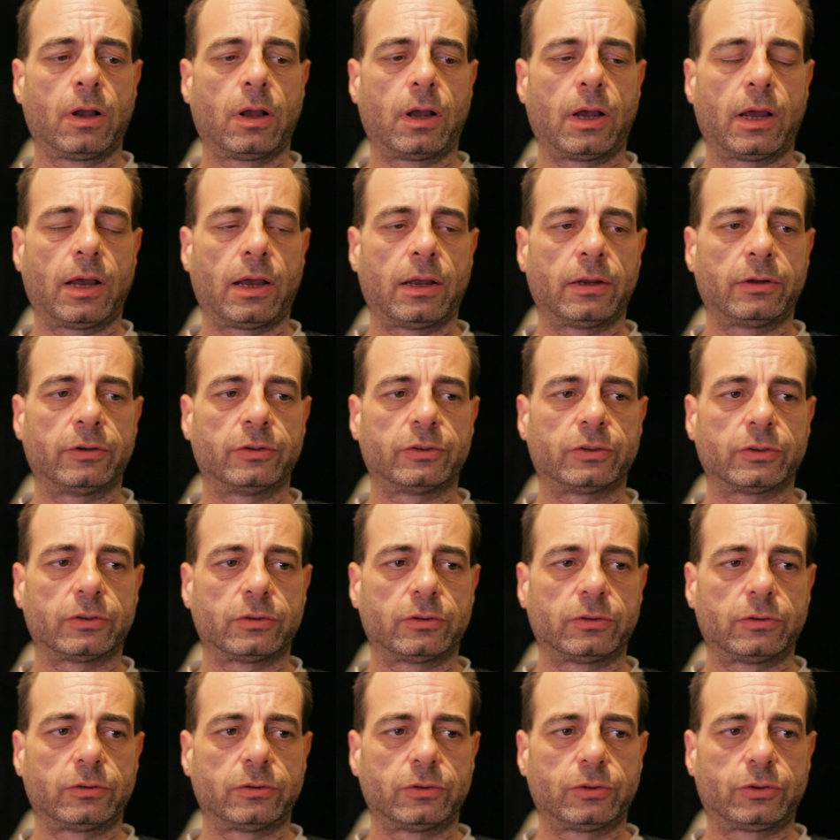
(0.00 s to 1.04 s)
and
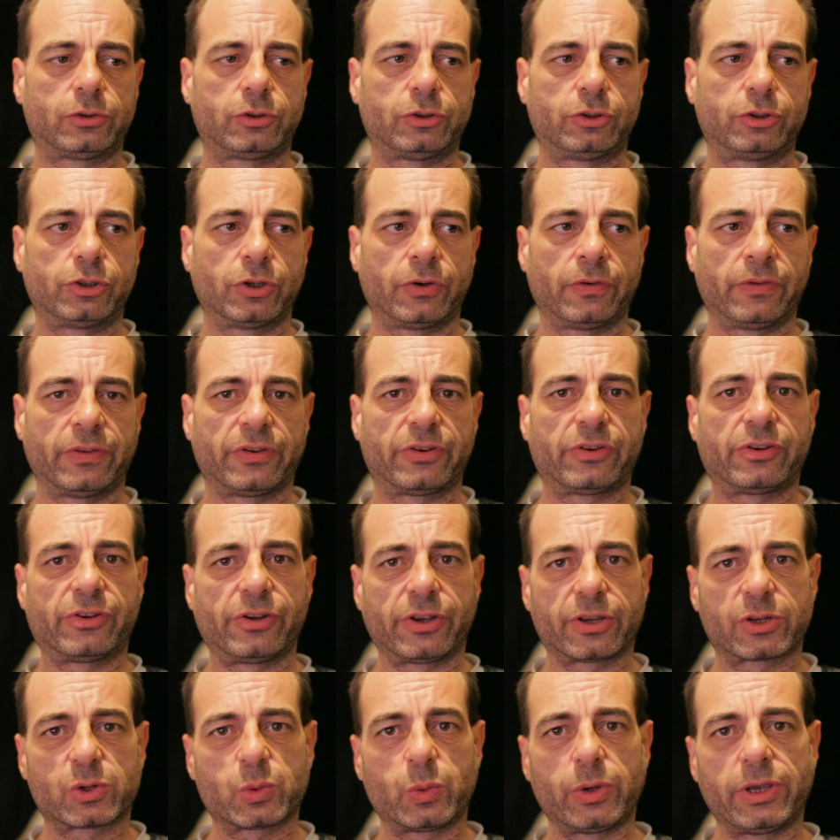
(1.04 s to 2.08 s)
during the
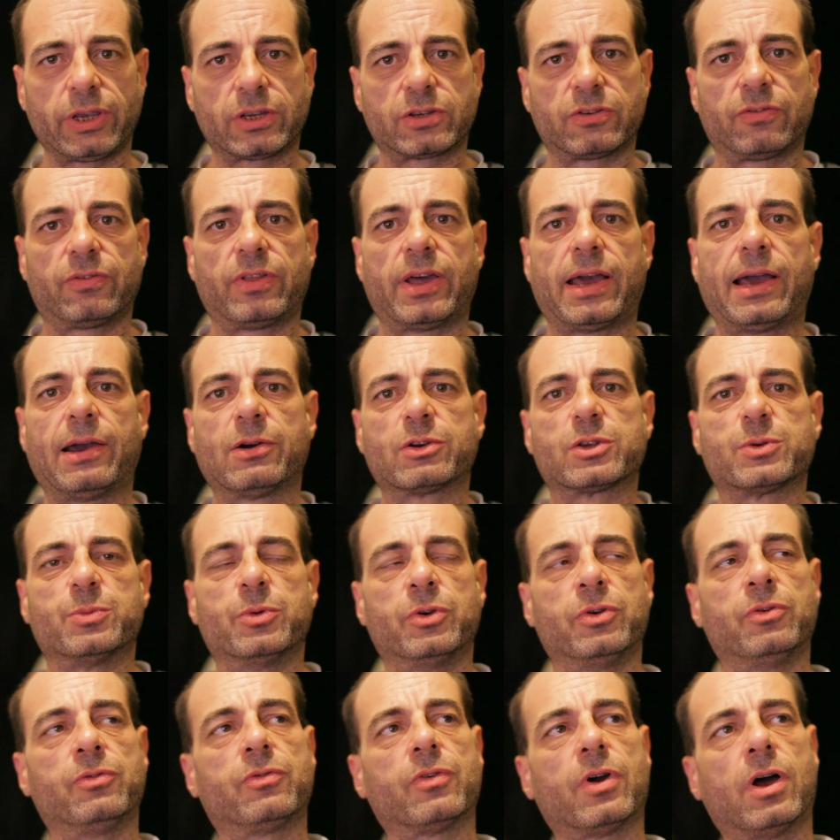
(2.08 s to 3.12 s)
6 weeks of the house
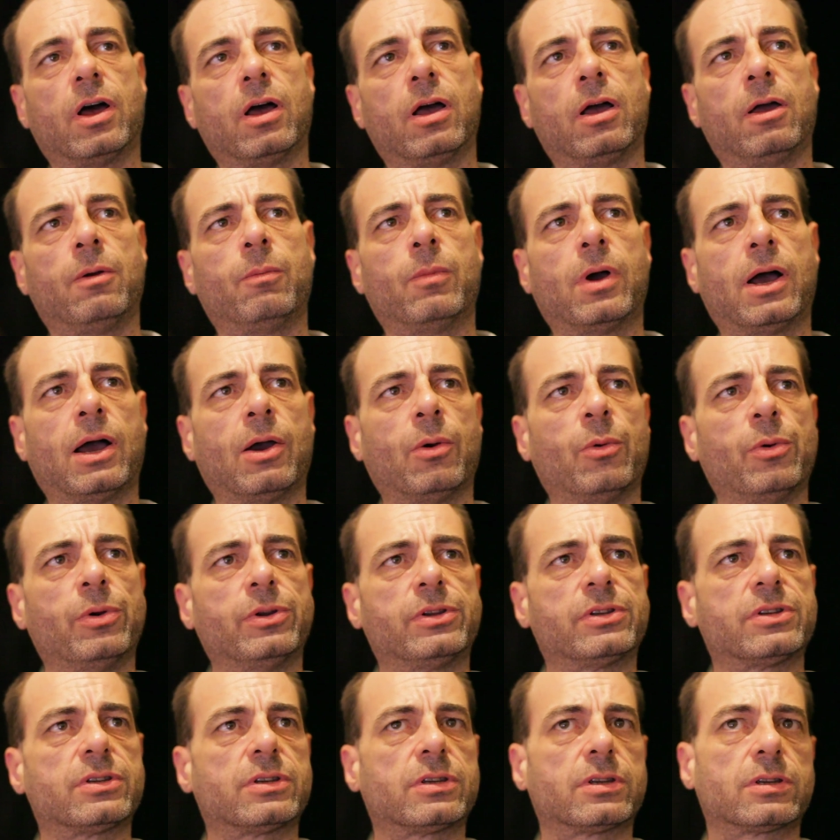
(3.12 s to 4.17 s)
move, I
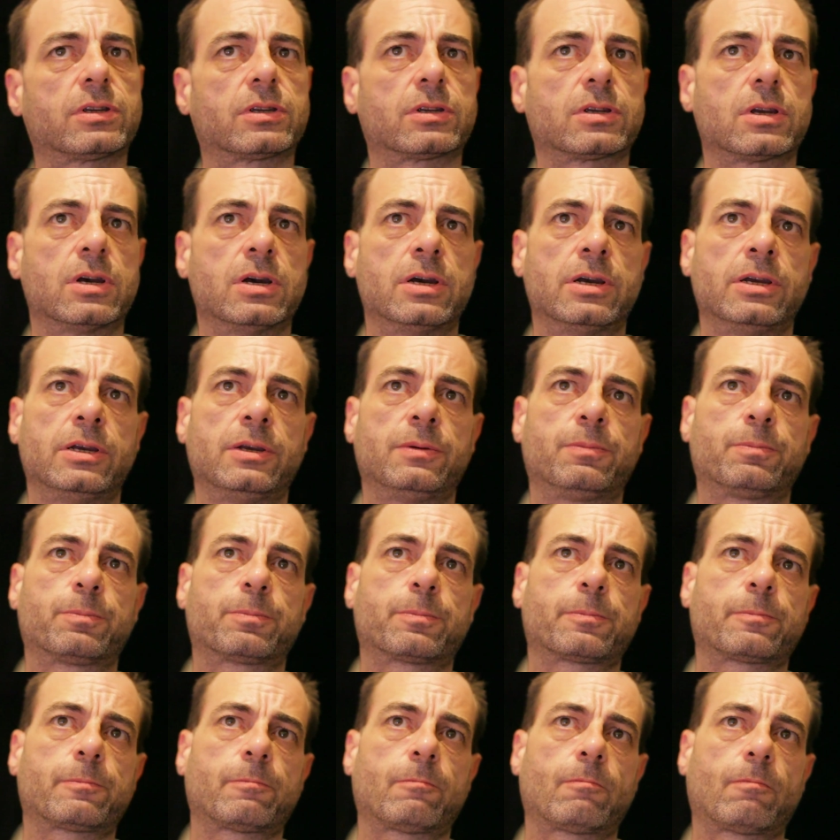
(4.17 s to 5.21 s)
would say,
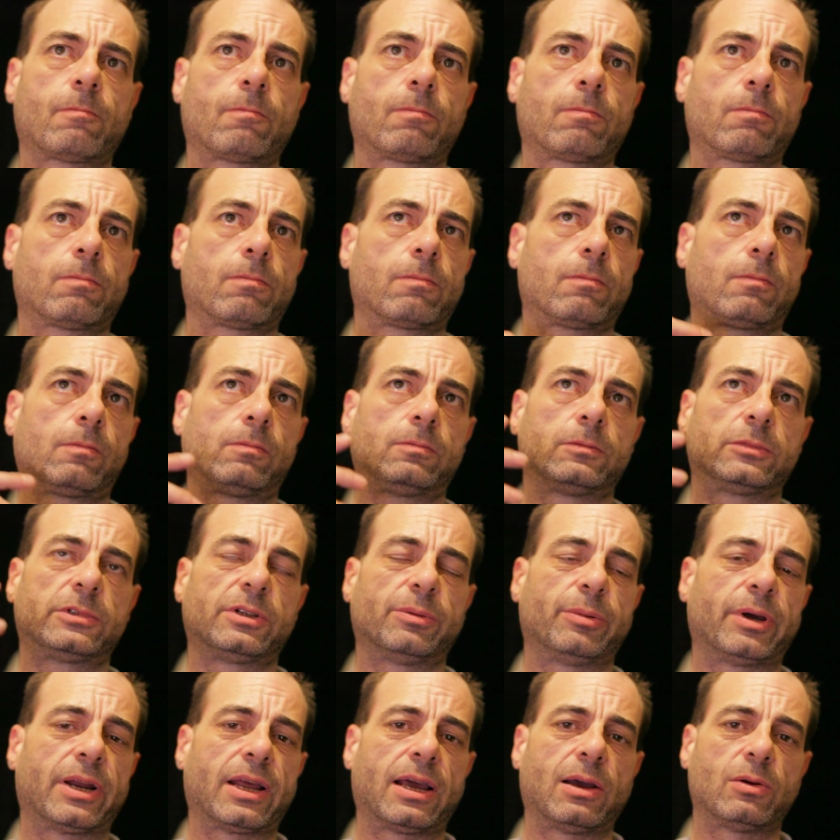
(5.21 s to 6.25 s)
do
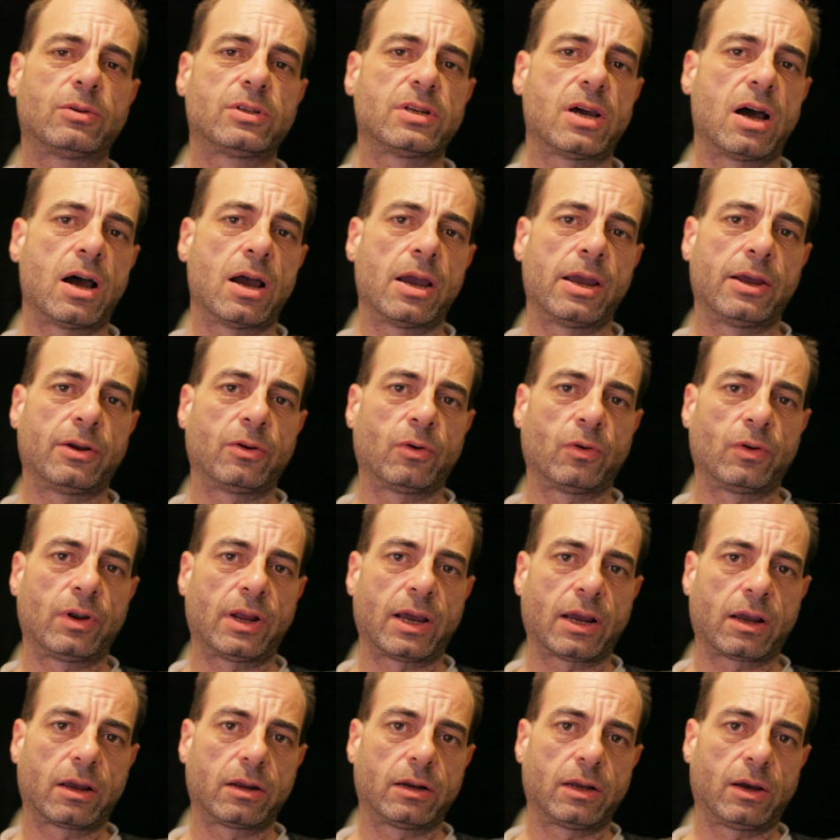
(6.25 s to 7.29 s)
you know how tired or
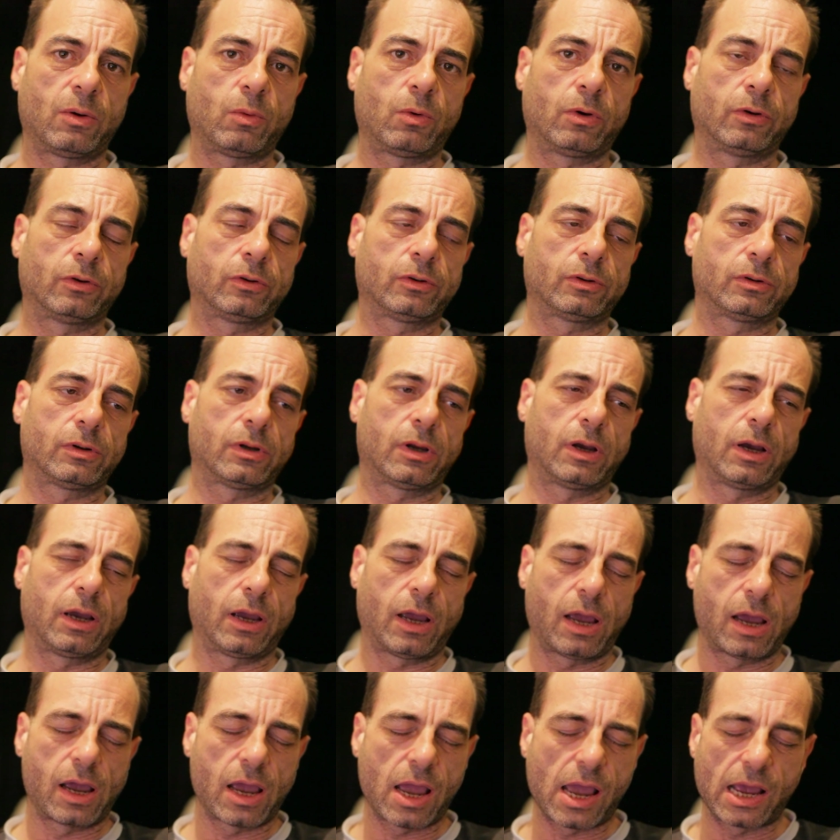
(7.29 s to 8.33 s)
knackered I was?
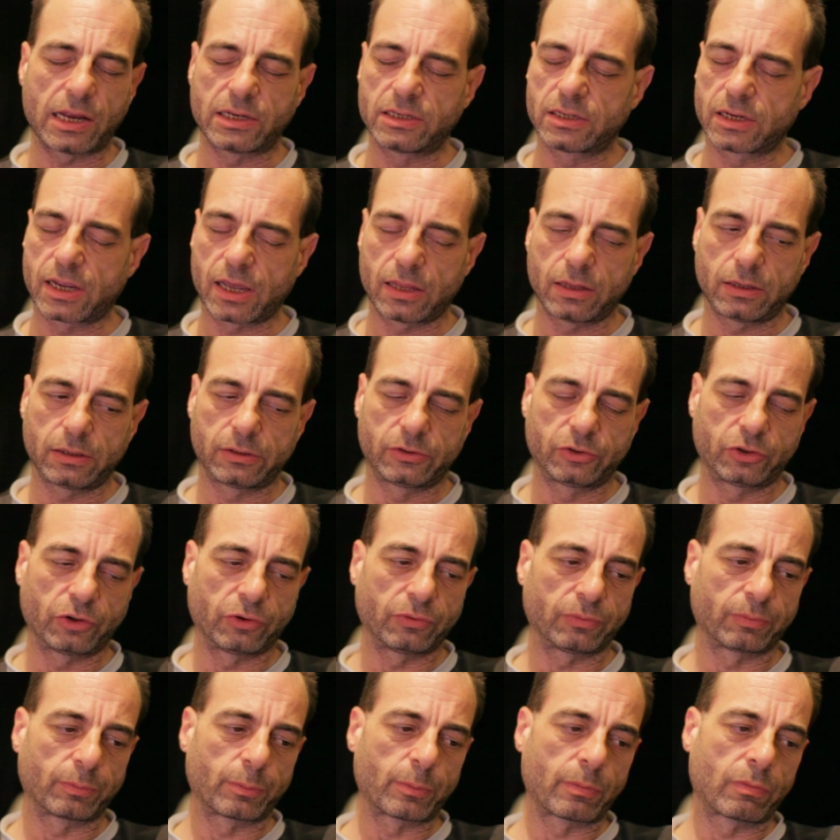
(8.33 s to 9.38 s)
I had to get this done.
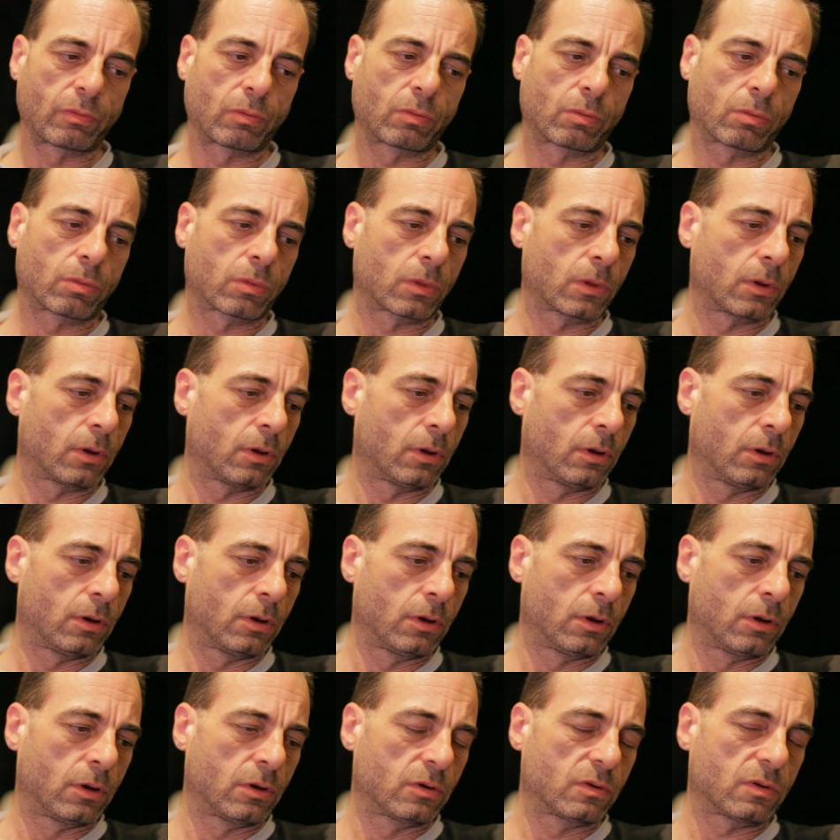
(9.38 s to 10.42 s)

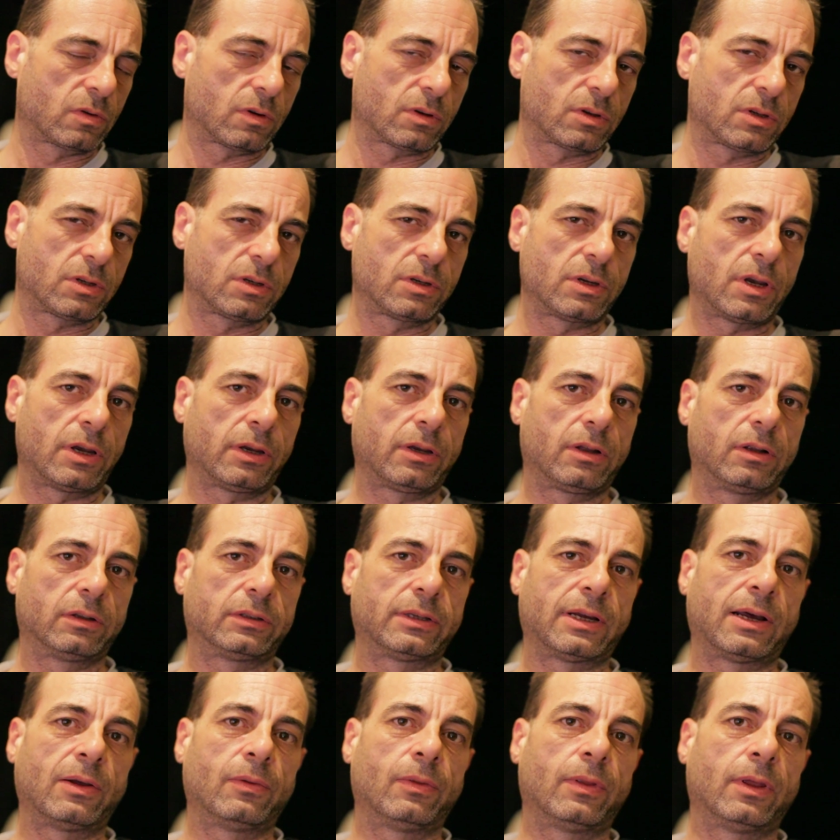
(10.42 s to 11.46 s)
So I'd cycle
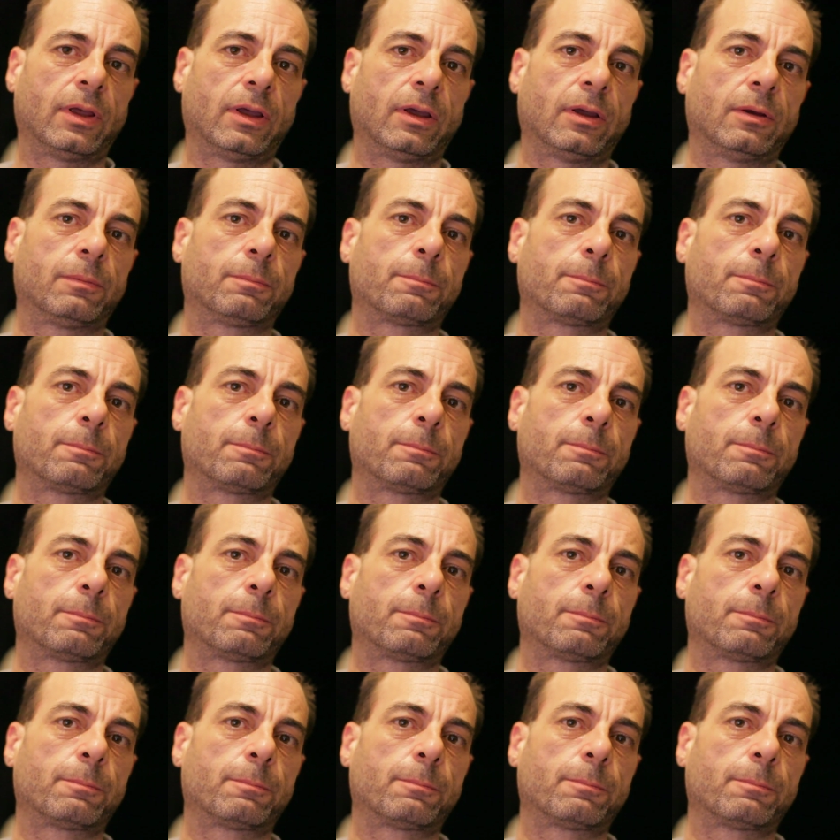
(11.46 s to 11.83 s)
down there,